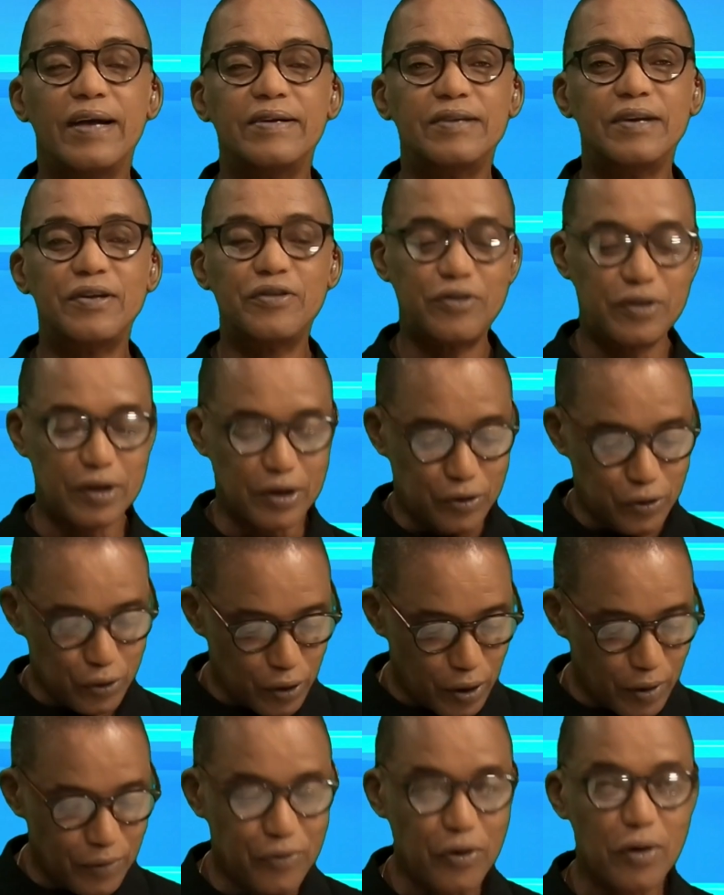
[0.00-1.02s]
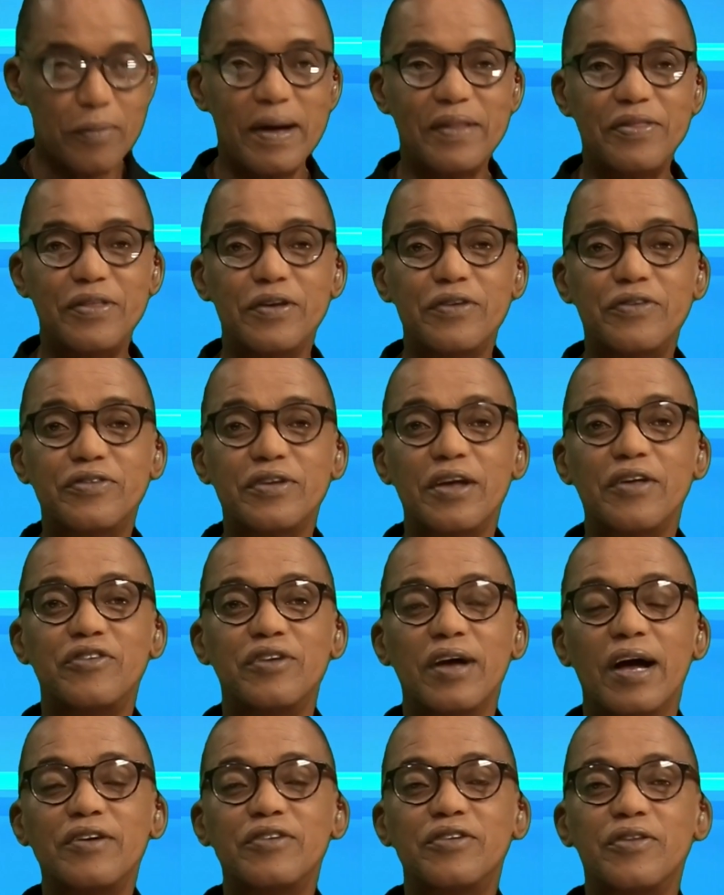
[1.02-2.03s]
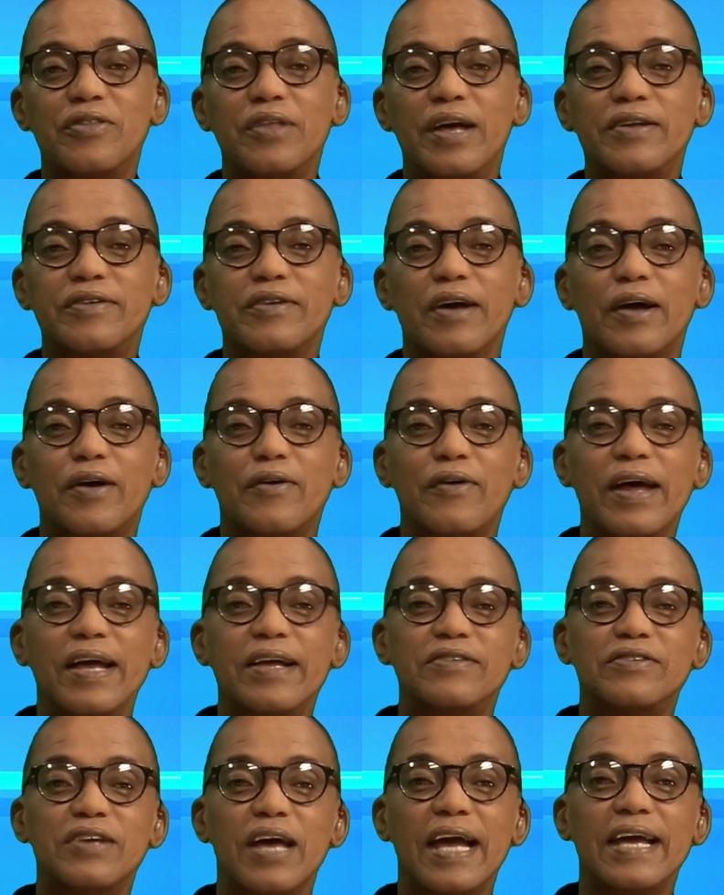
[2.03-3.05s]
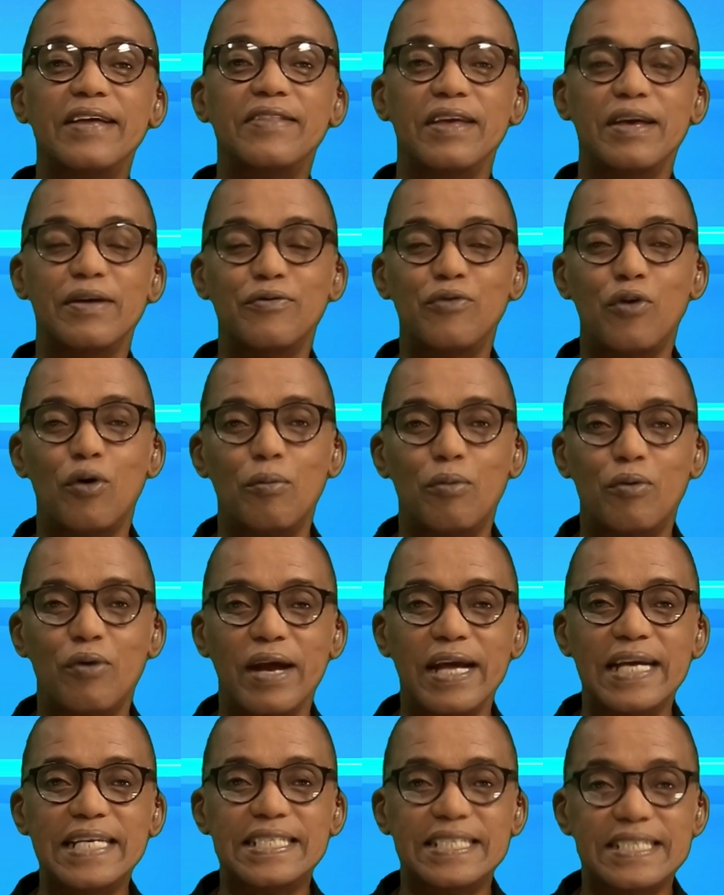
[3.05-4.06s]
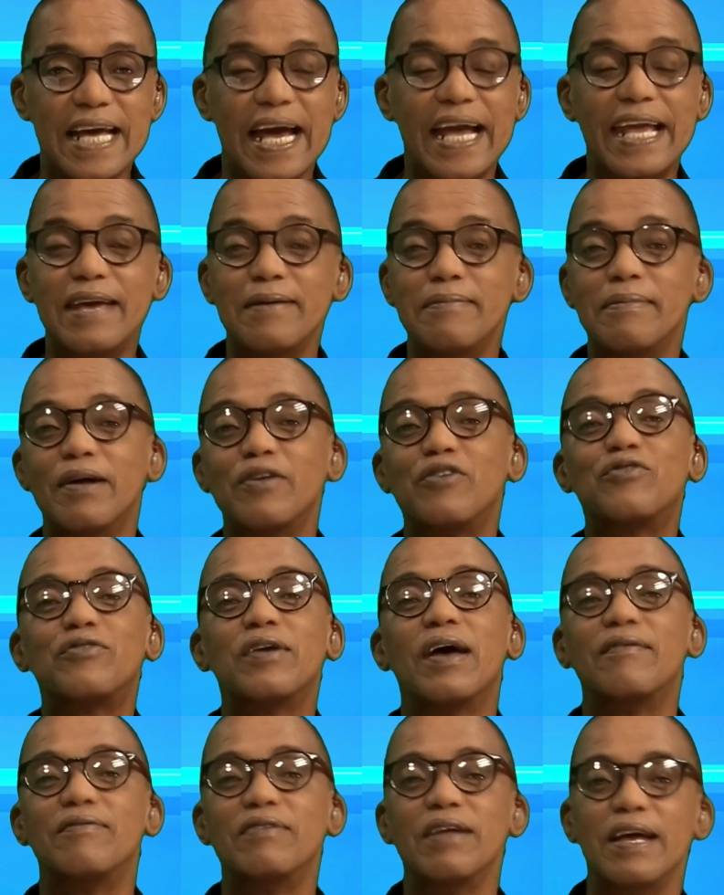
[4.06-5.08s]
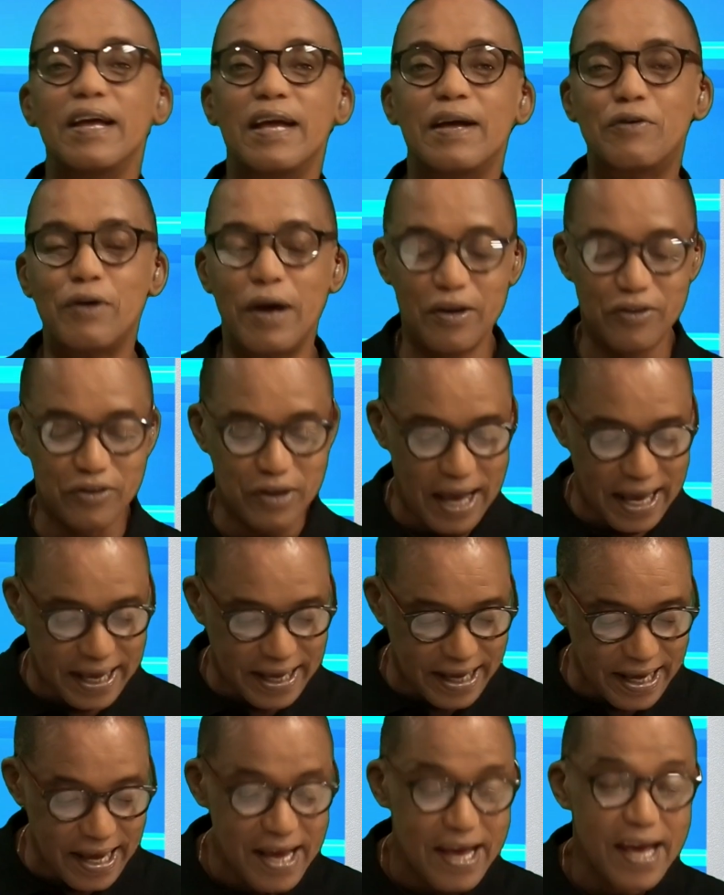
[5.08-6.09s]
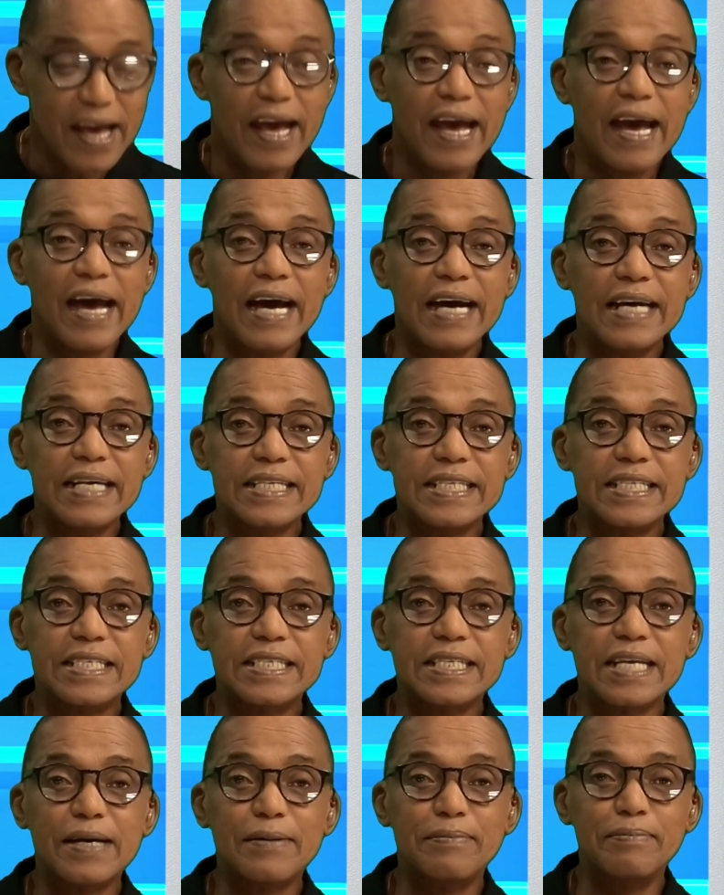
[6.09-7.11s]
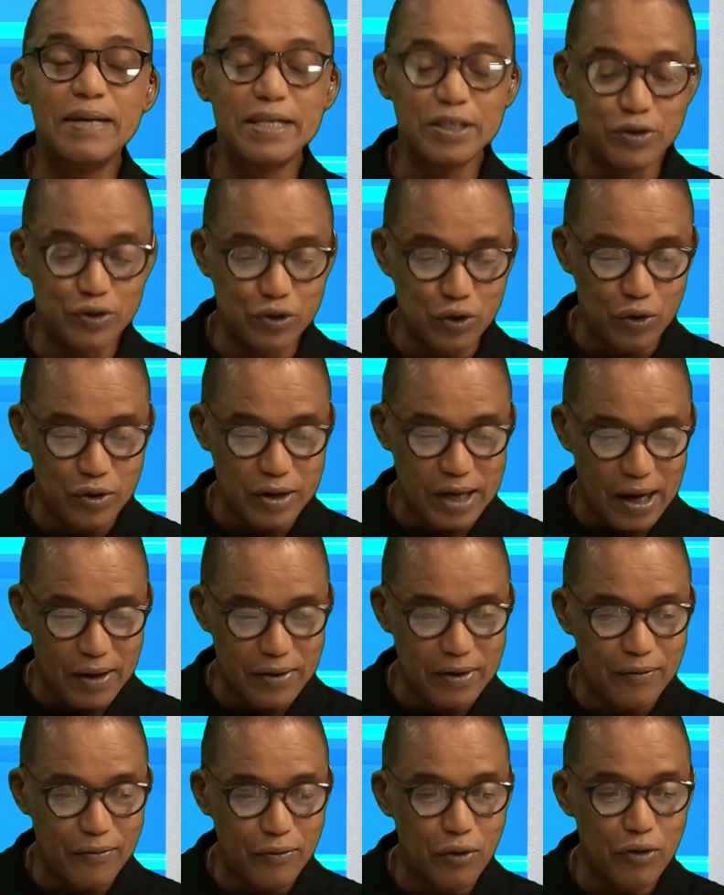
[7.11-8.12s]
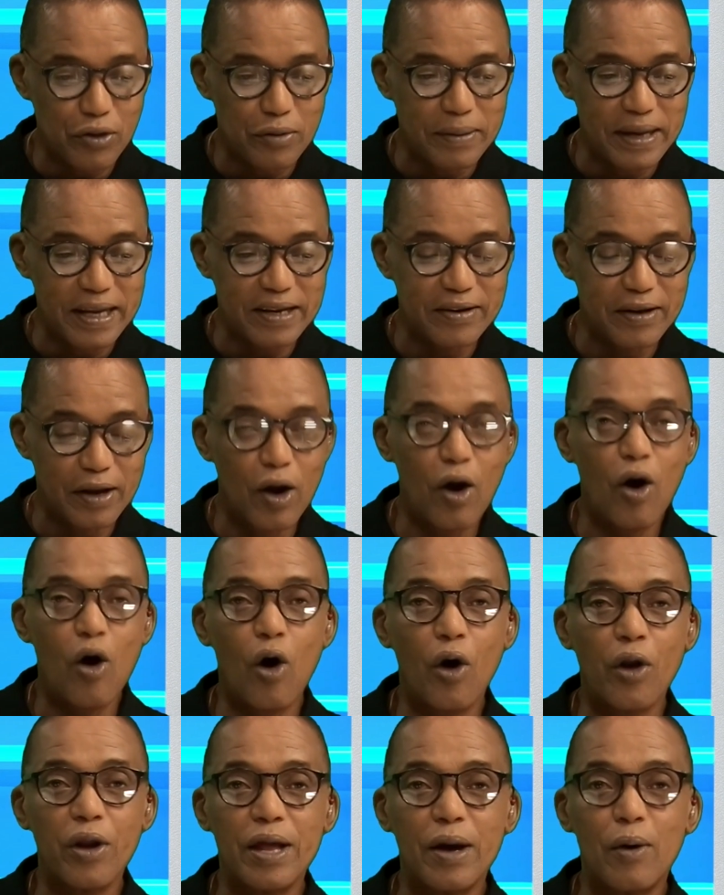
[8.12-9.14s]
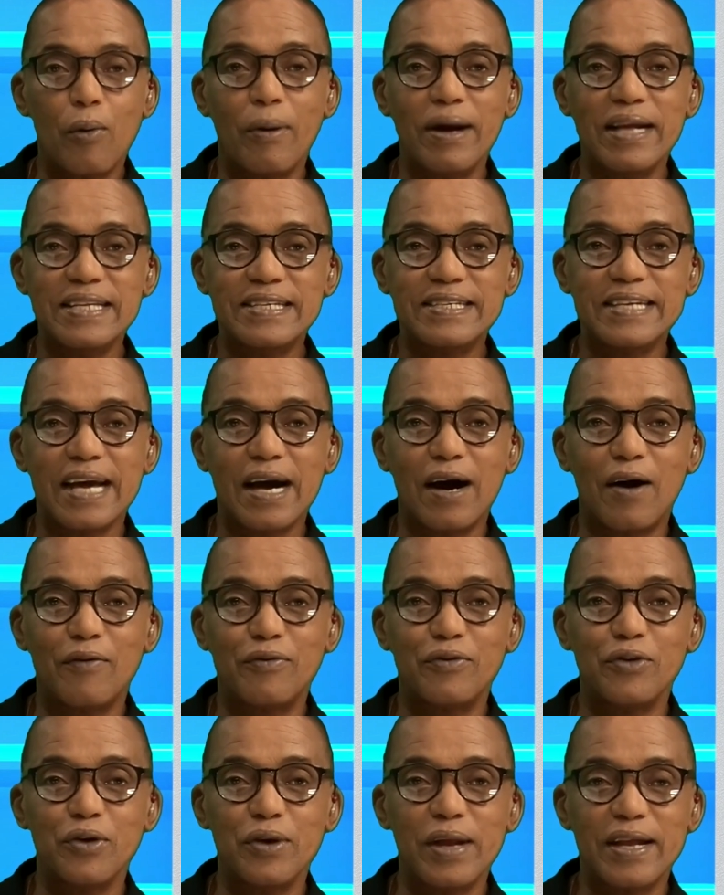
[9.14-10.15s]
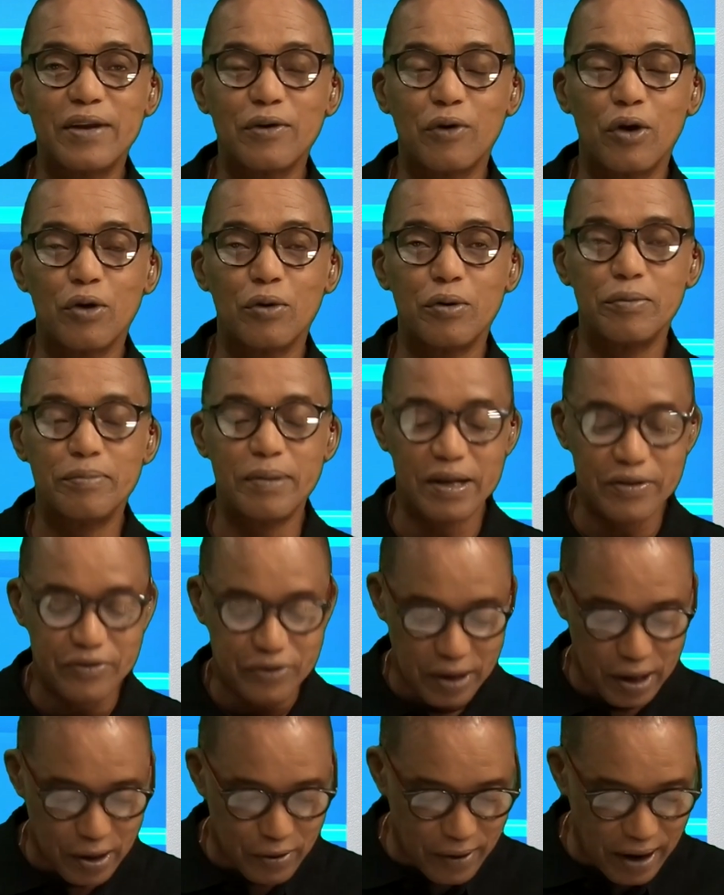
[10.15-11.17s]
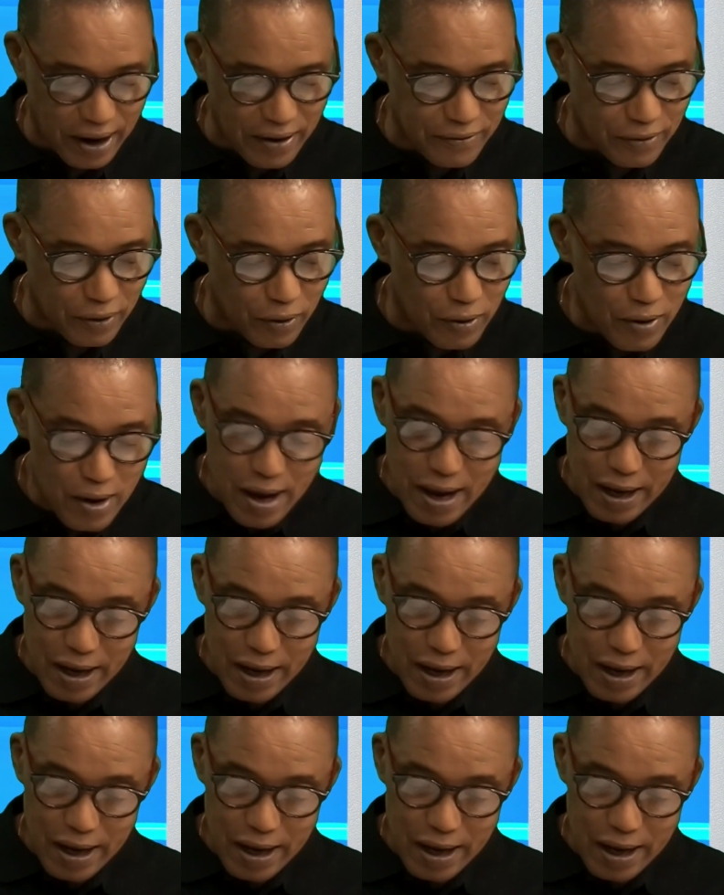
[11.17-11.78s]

just to confirm at this juncture that Craig Zaki, the informed Craig Zaki, much traveling Craig Zaki, has been stood down for the meeting on Wednesday afternoon at Hollywood Bets Greyville.